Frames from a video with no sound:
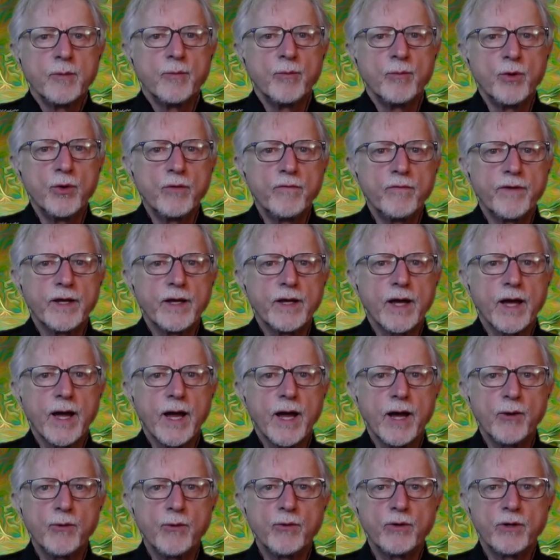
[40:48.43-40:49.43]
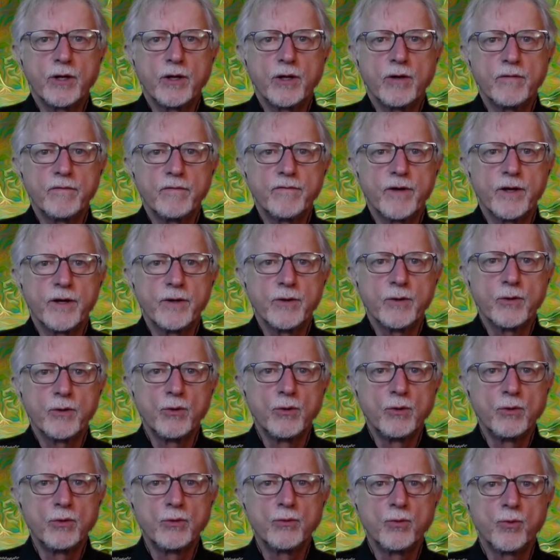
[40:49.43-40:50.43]
moving out of an
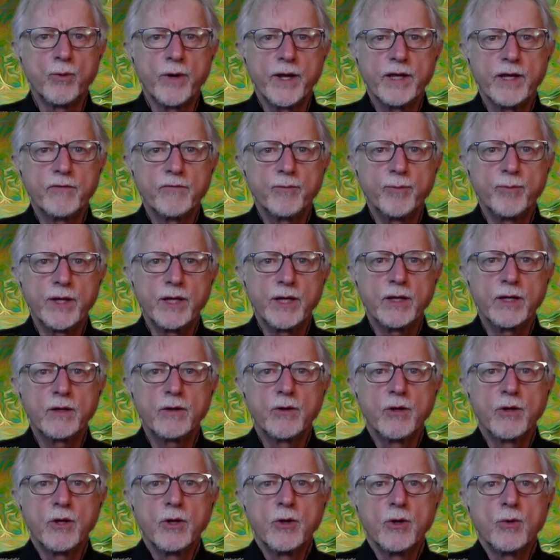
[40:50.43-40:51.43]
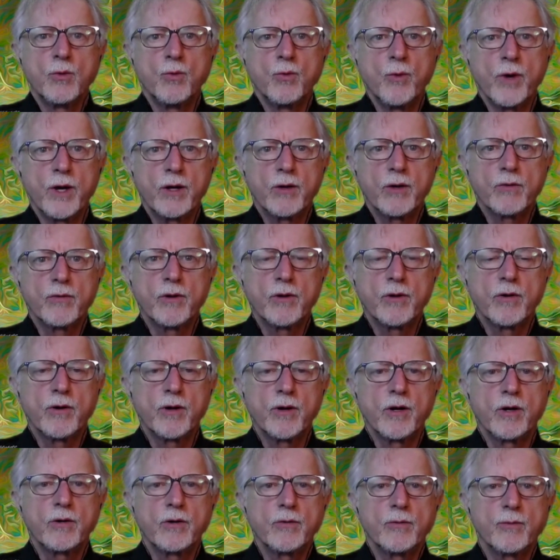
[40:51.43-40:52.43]
old way of being where there
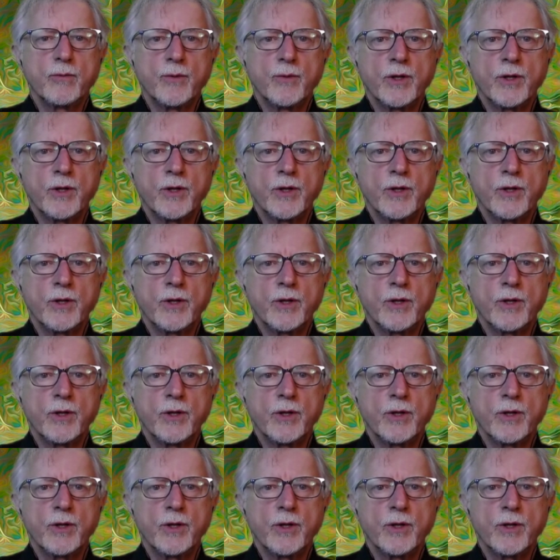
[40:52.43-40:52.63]
are,